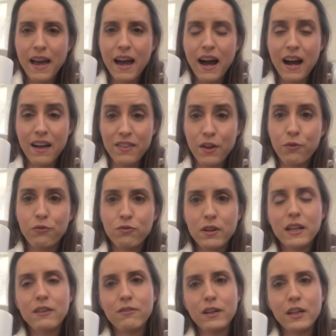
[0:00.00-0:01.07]
They're
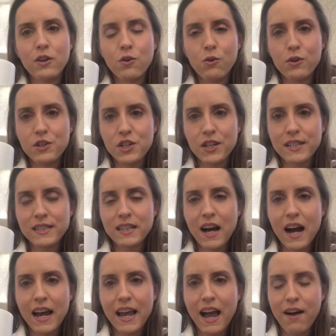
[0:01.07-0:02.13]
really gorgeous.
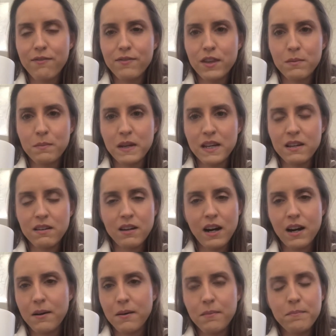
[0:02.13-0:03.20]
I have them in
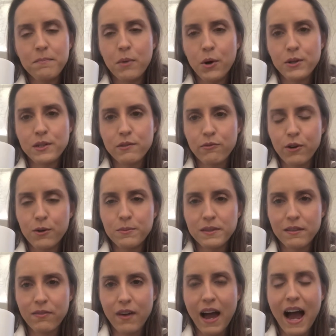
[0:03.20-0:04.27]
most rooms
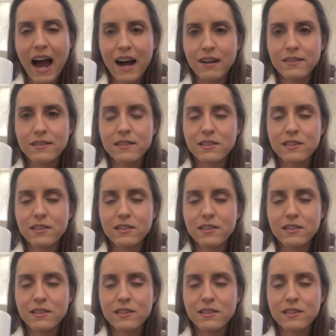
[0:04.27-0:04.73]
of the house.